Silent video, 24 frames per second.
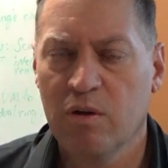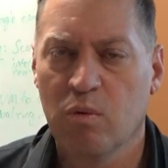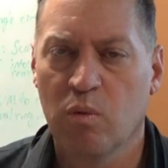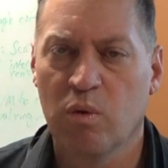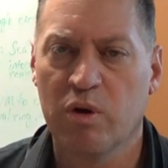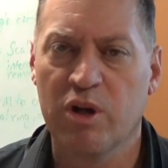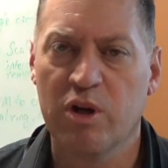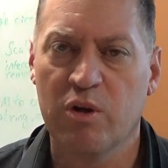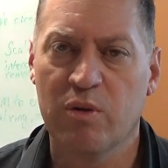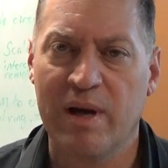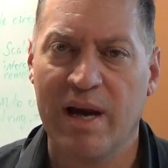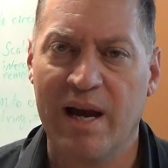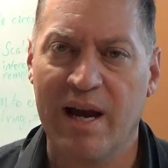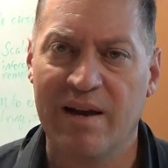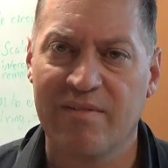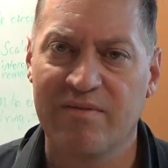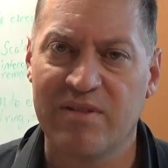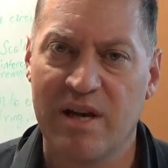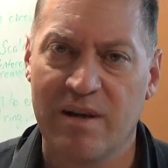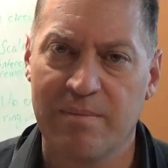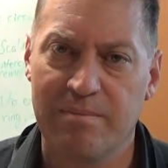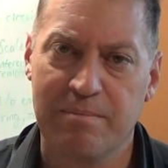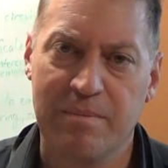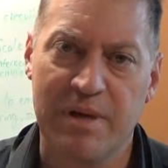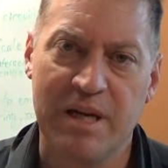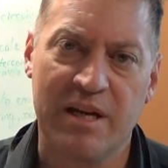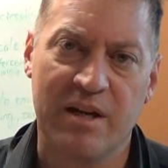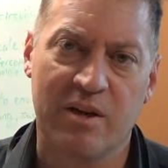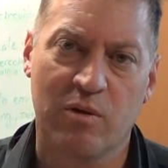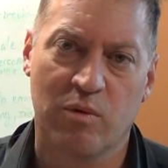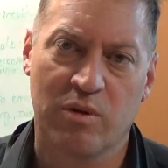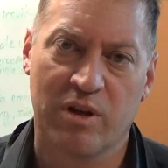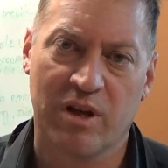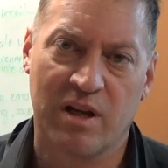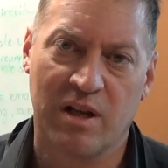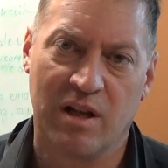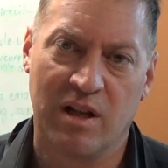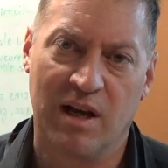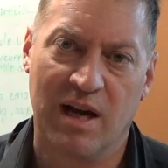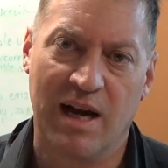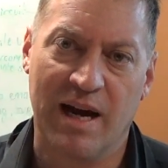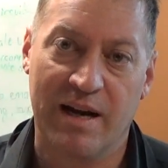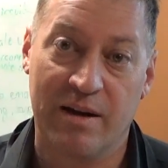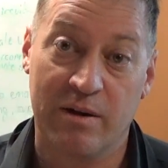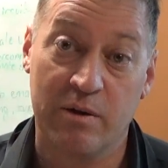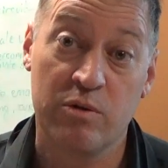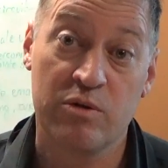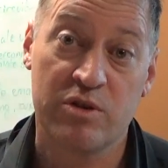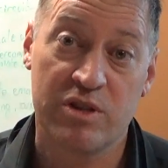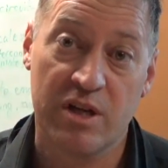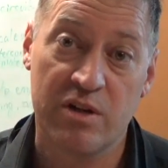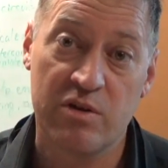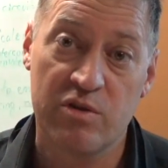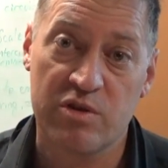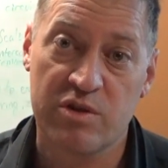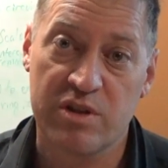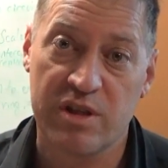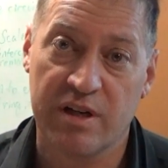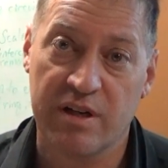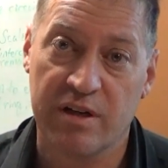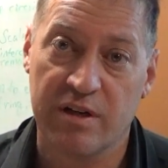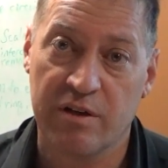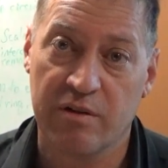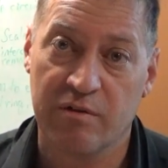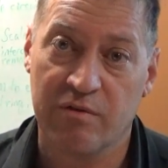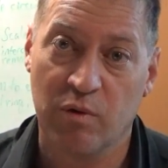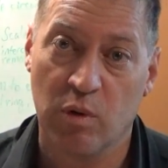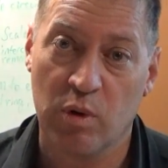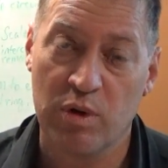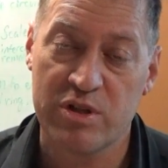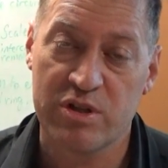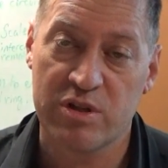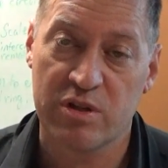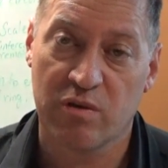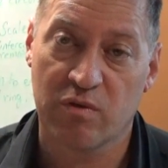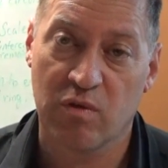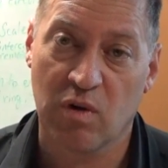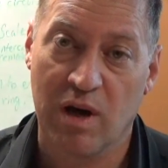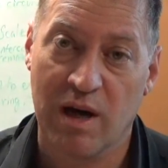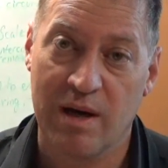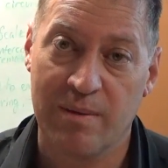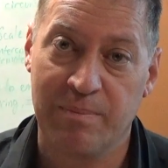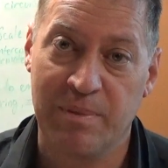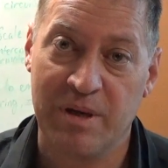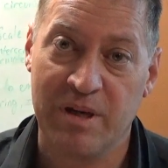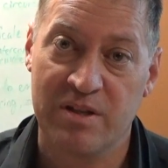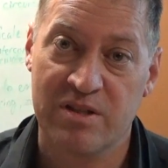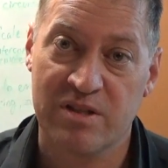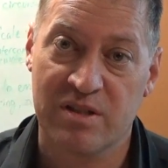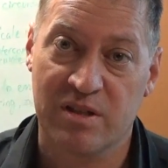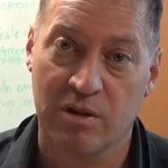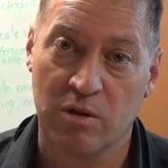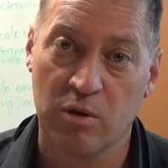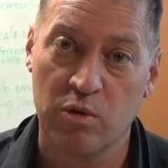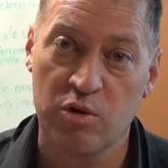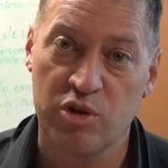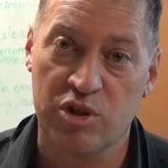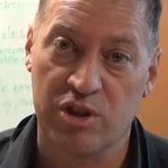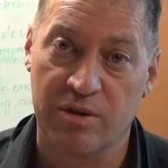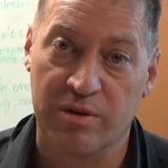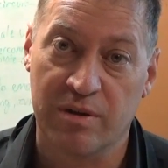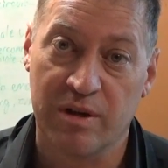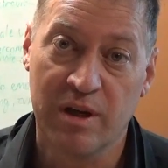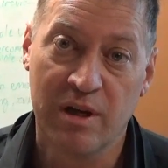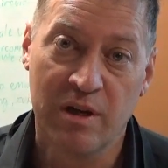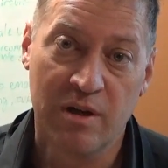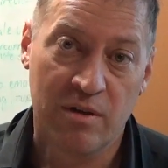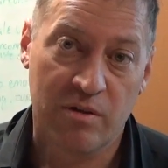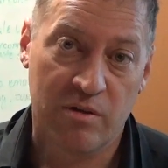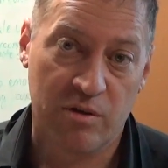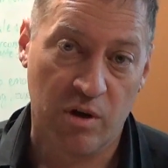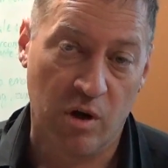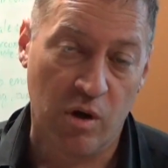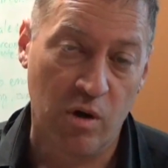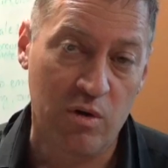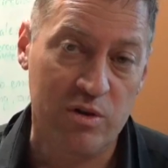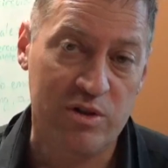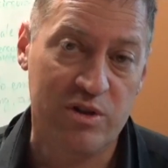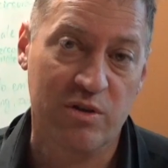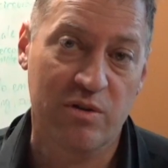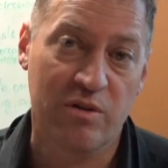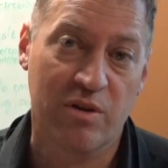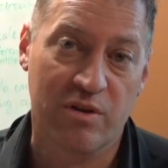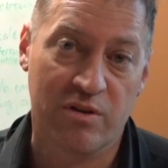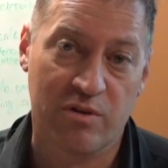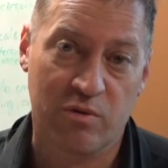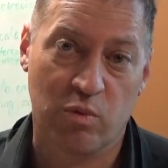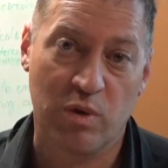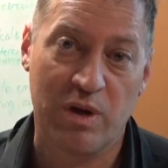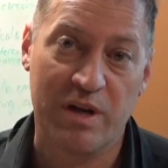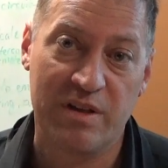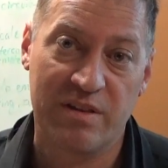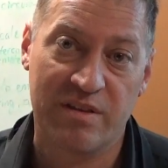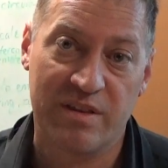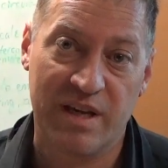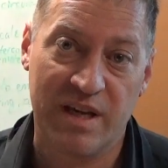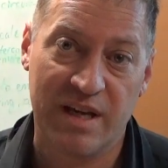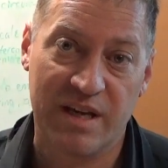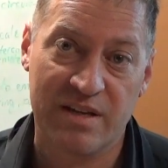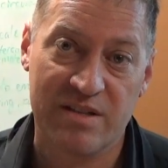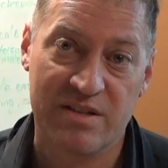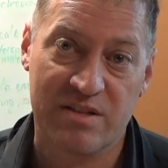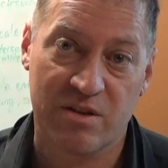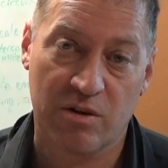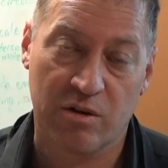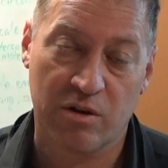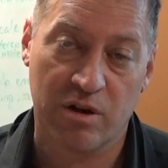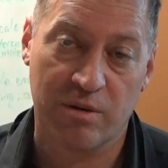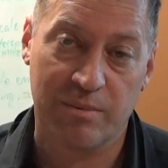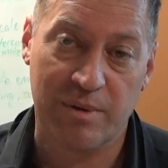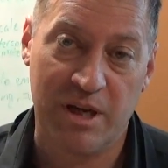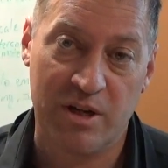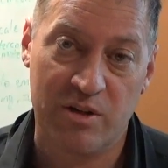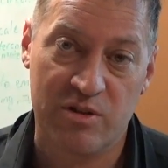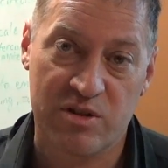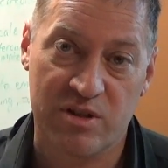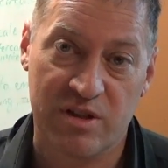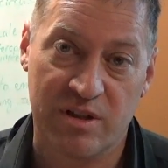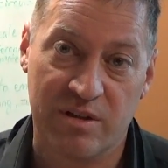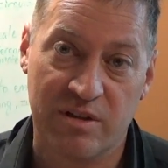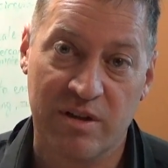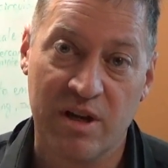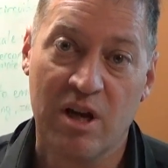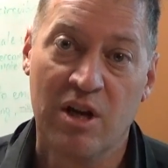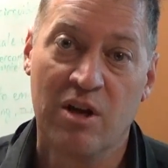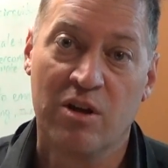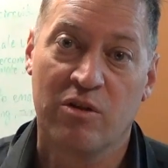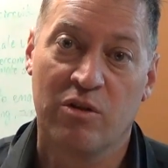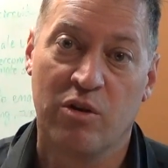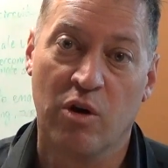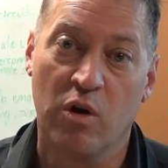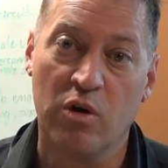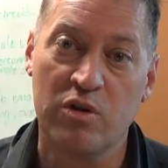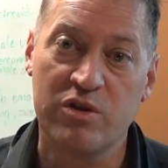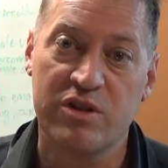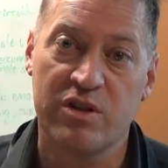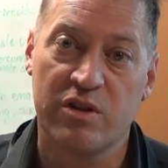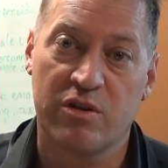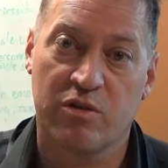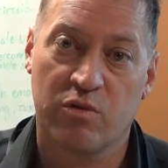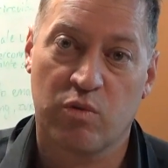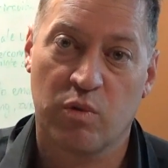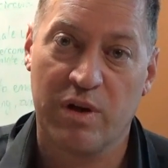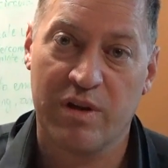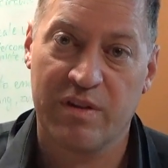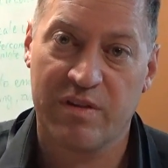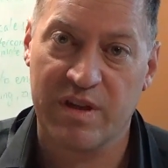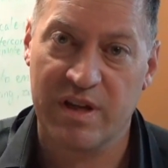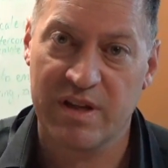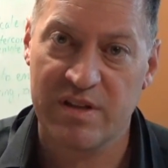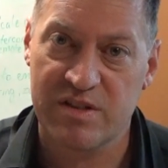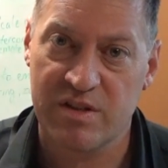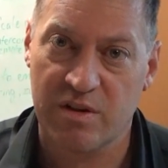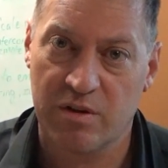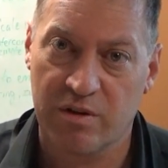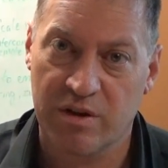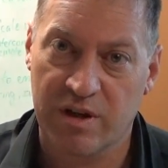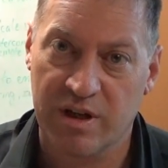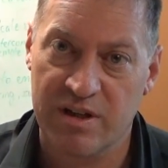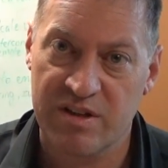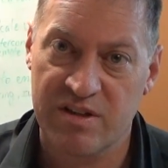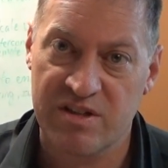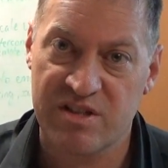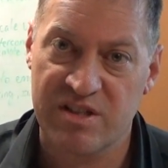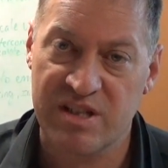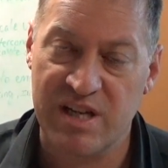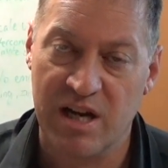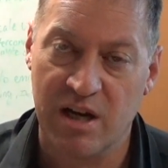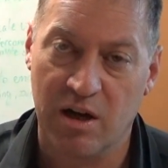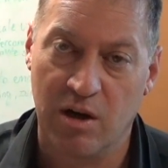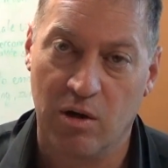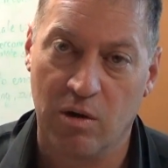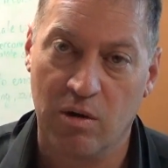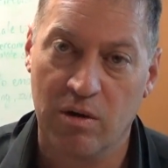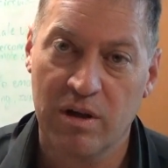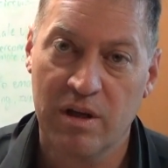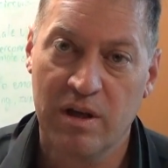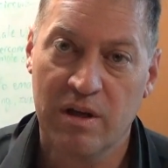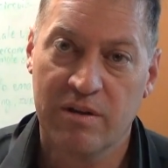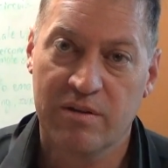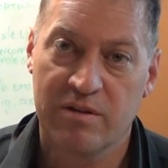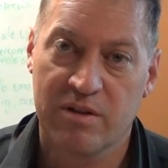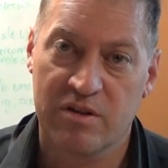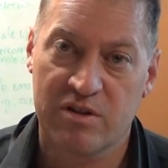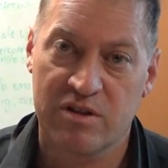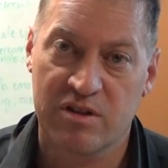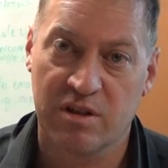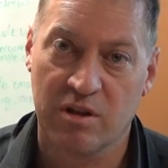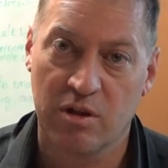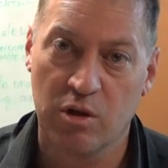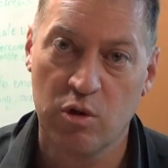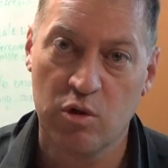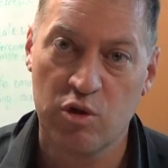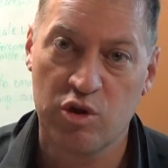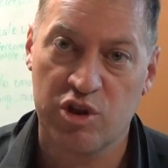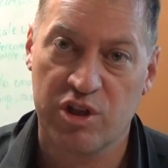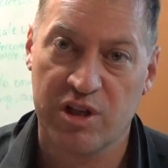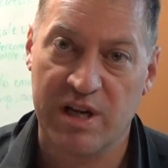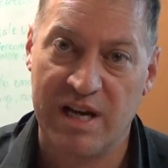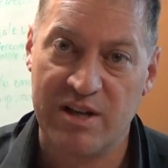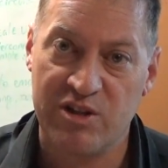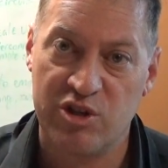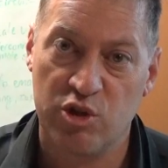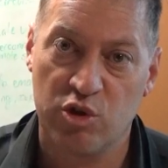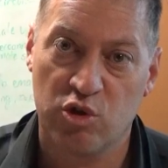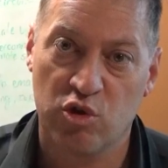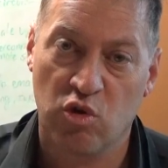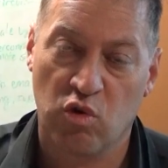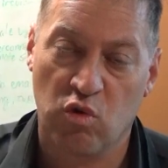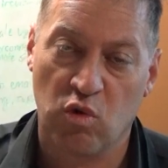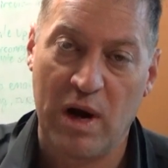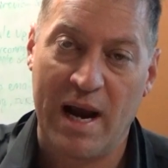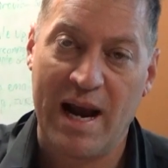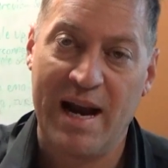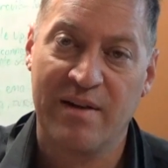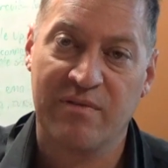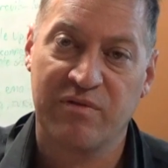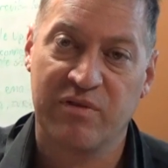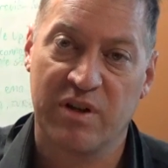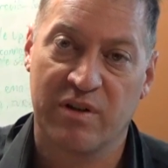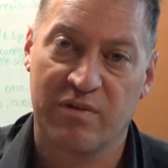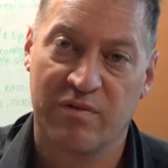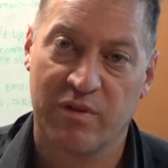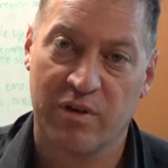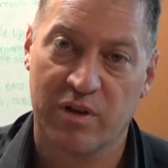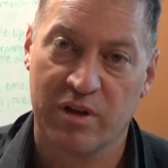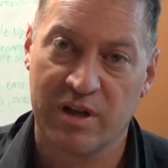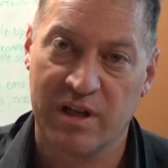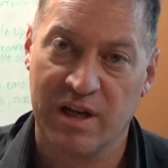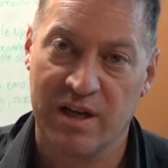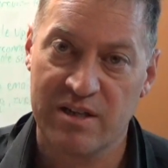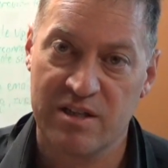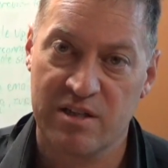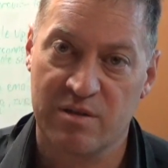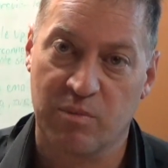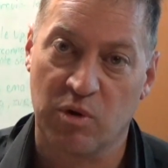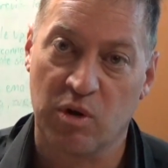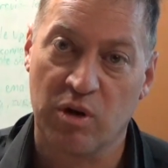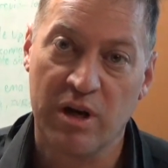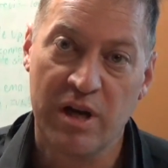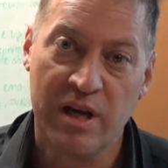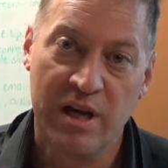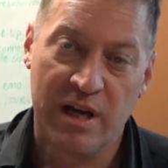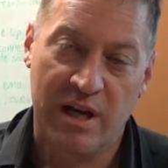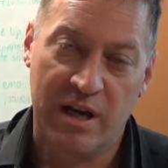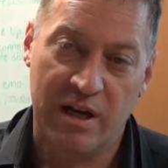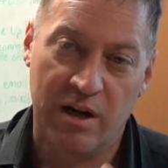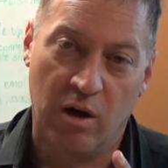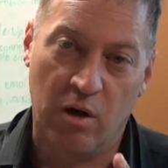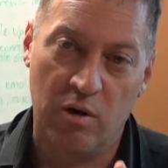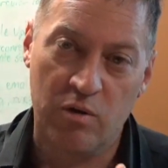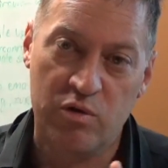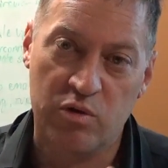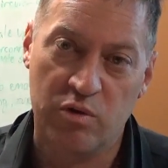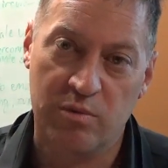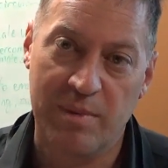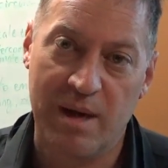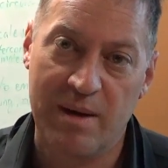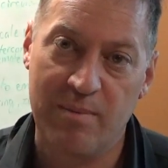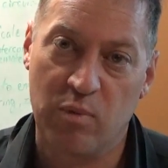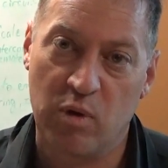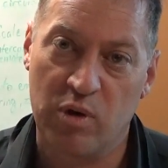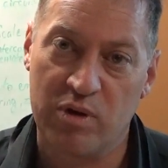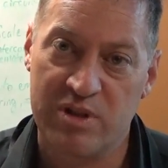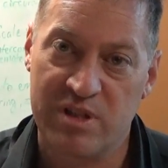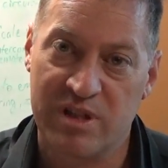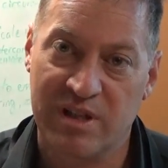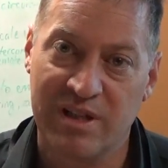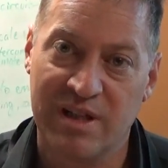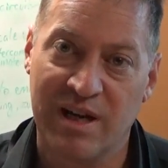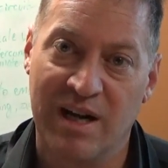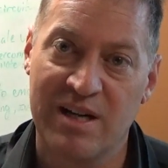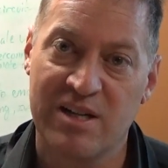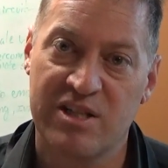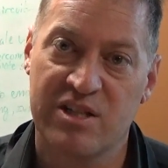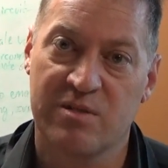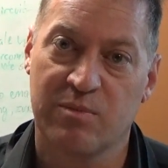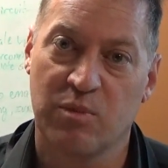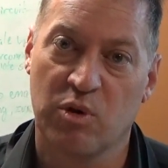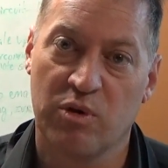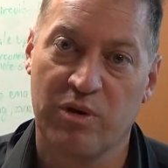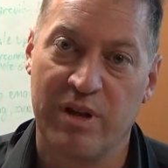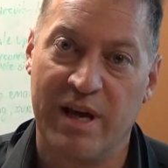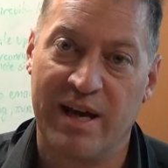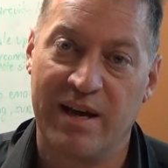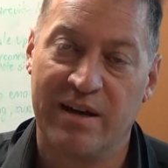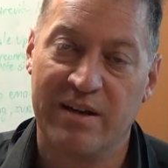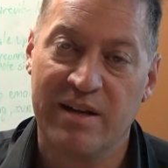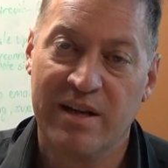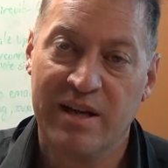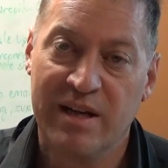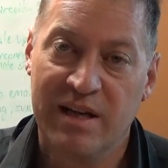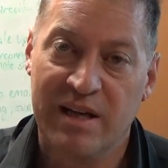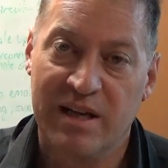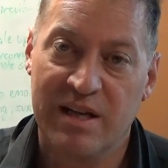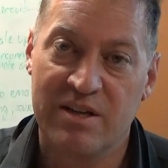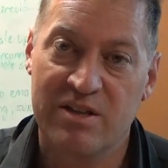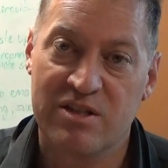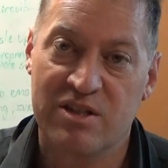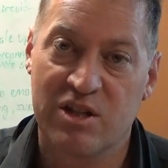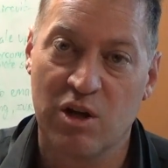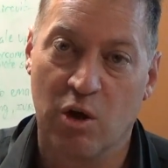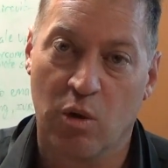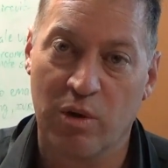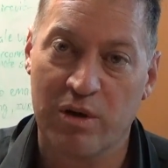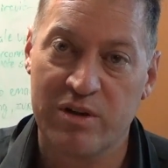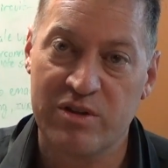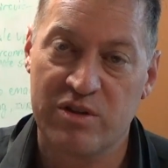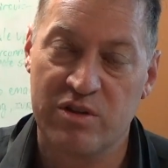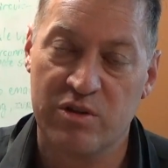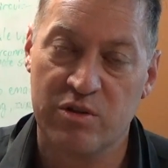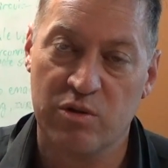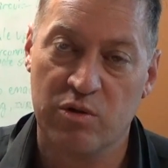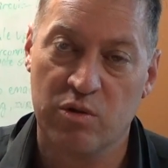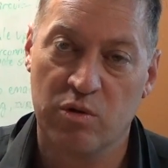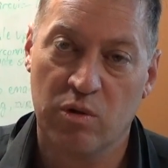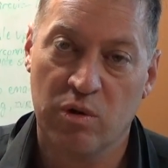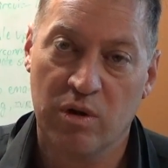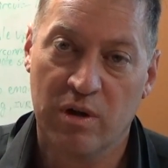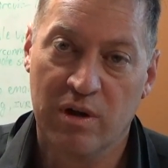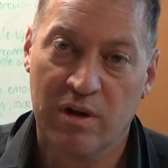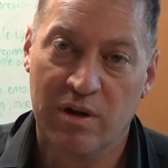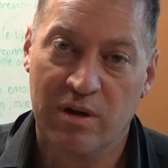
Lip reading: when you have that meeting with a client who's interested in a voice over IP solution. Those are the three things they're going to be interested in. Those are the three things that are going to sell the solution as you craft it for the customer. And always remember, it's the customer that is going to